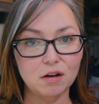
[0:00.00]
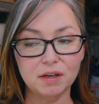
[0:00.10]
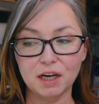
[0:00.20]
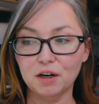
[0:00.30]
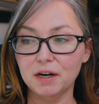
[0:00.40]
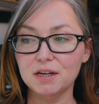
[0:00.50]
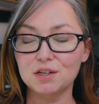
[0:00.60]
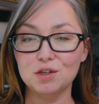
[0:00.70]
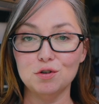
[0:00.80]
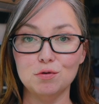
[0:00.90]
I'll carry it
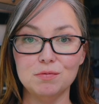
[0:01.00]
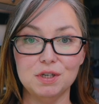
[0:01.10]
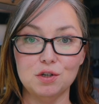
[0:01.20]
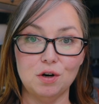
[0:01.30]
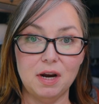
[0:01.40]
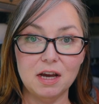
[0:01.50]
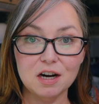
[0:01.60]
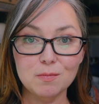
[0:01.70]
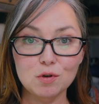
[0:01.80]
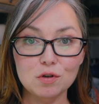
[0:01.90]
to deter
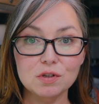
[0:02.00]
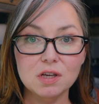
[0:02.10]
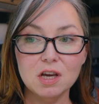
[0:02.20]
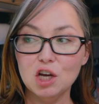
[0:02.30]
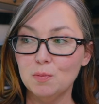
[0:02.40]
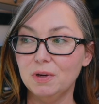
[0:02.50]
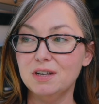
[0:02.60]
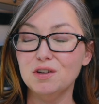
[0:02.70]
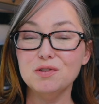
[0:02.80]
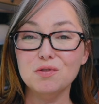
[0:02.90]
animals, but
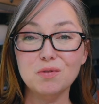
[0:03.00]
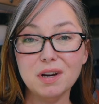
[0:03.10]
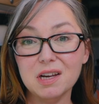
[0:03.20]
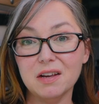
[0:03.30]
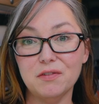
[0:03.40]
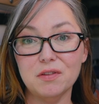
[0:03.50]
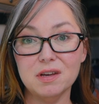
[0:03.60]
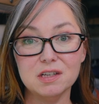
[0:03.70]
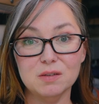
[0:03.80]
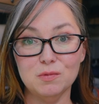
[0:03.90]
it's also great if you
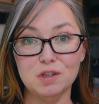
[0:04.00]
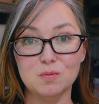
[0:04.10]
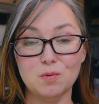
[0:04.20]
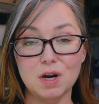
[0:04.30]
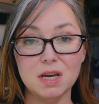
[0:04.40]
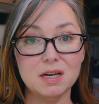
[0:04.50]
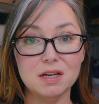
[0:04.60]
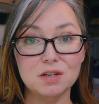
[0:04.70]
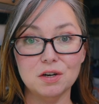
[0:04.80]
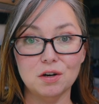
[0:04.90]
think someone's breaking
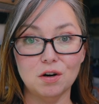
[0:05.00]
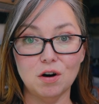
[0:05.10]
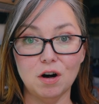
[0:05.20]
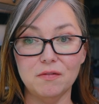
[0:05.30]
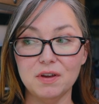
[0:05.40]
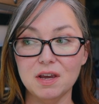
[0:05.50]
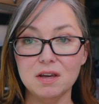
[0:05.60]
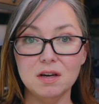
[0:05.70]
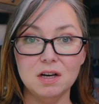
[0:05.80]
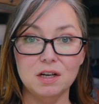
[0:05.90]
into your RV,